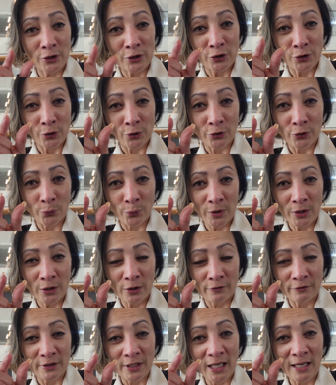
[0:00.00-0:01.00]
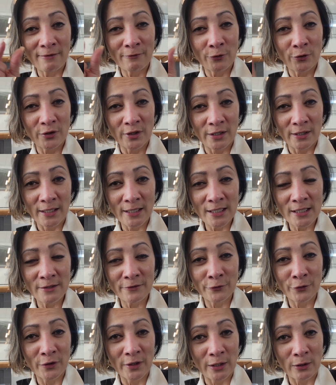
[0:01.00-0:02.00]
short window of time for the
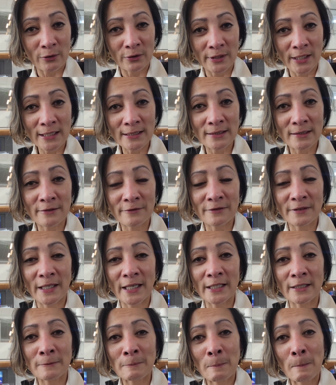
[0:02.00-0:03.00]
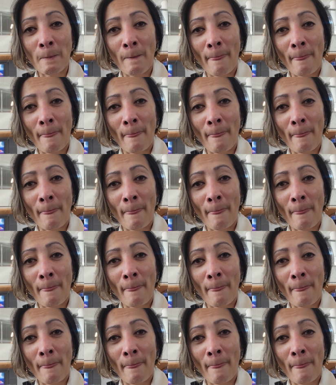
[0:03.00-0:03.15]
next, for the connecting flight,